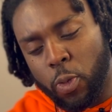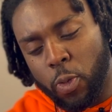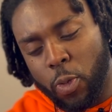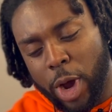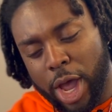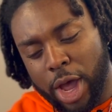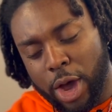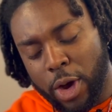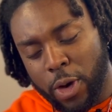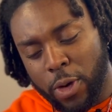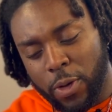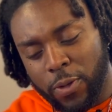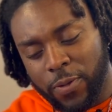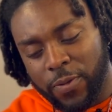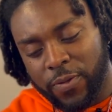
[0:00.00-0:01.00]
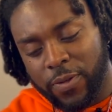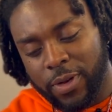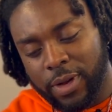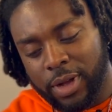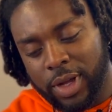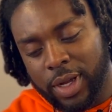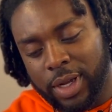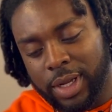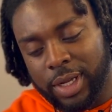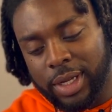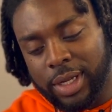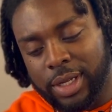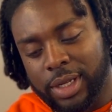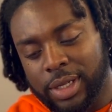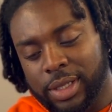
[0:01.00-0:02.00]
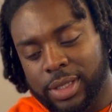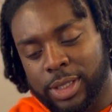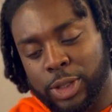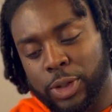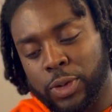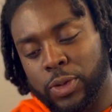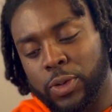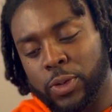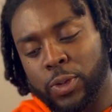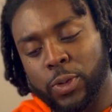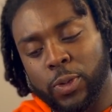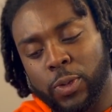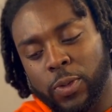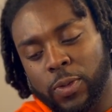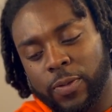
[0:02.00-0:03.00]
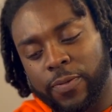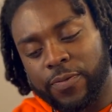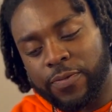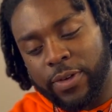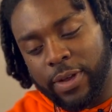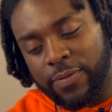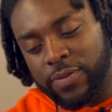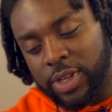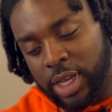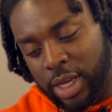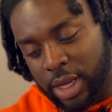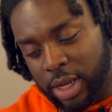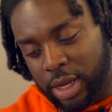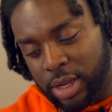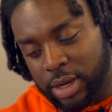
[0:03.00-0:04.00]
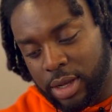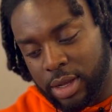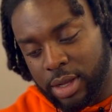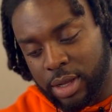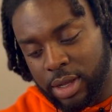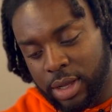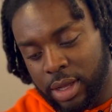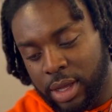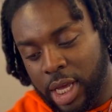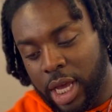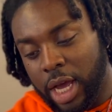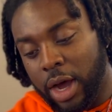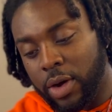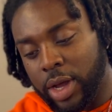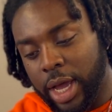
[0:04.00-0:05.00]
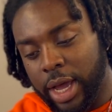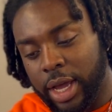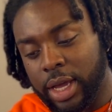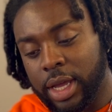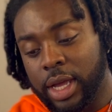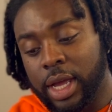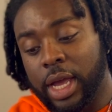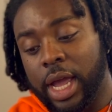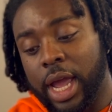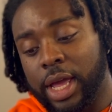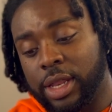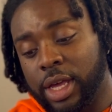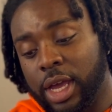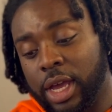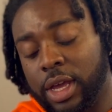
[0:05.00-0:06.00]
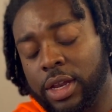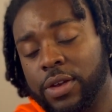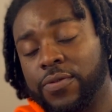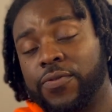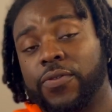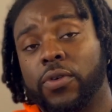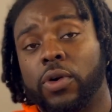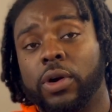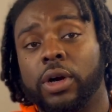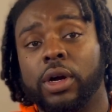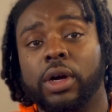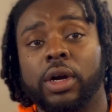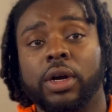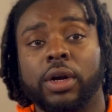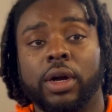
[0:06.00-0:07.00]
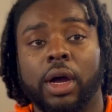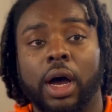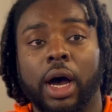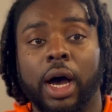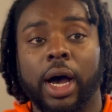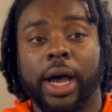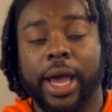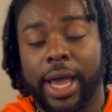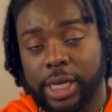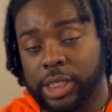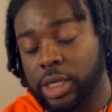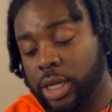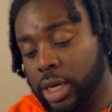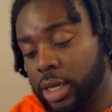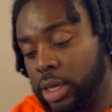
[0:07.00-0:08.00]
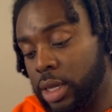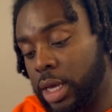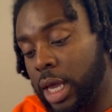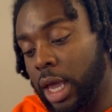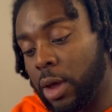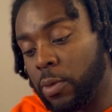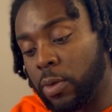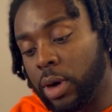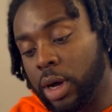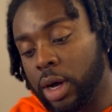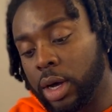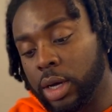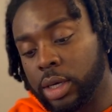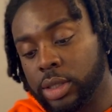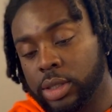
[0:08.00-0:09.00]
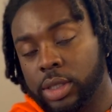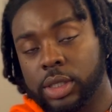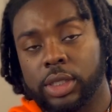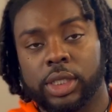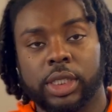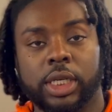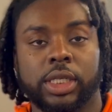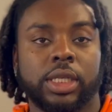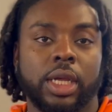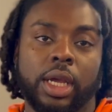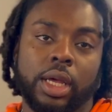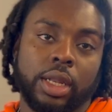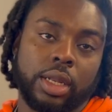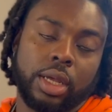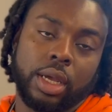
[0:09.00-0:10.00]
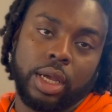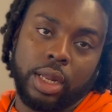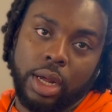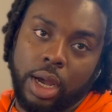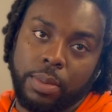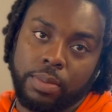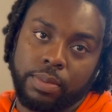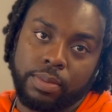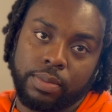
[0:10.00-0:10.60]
12 to 15, okay? And then for excellent, it was 16 and up,